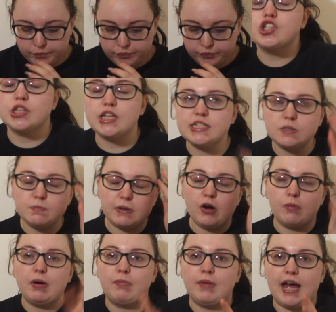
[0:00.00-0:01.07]
So this has been
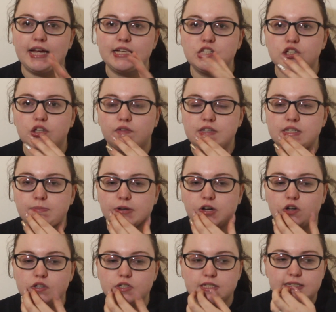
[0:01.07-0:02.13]
on my mind, sorry,
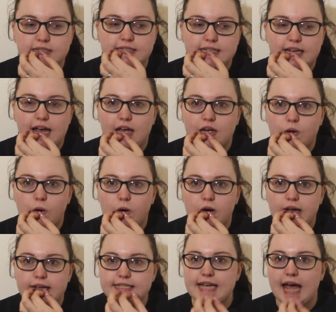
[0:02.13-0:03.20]
because I
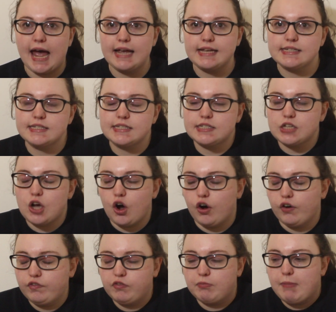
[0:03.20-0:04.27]
got a text
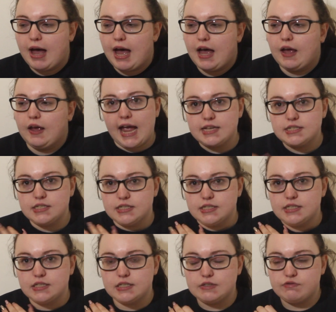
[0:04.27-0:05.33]
off my
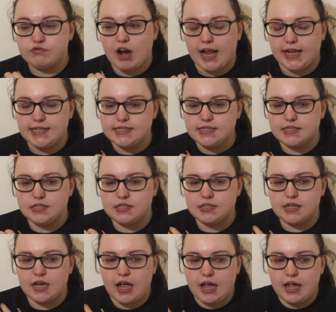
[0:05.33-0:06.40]
ex's friend
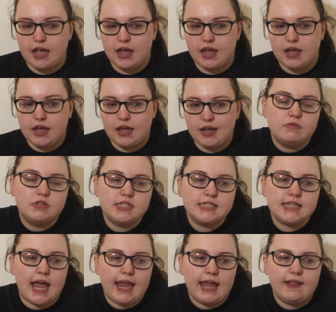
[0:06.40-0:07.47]

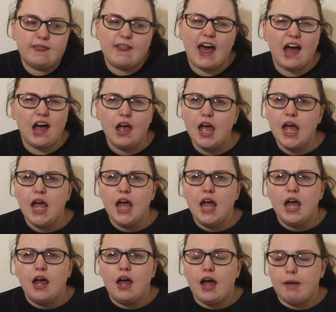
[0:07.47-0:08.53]
saying that
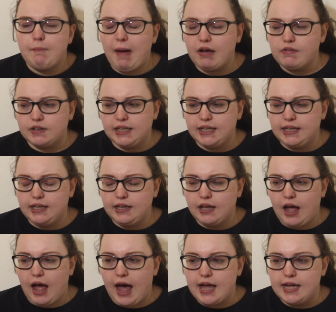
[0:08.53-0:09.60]

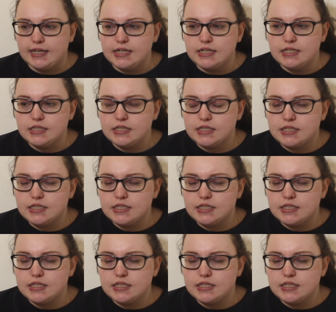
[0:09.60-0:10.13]
apparently I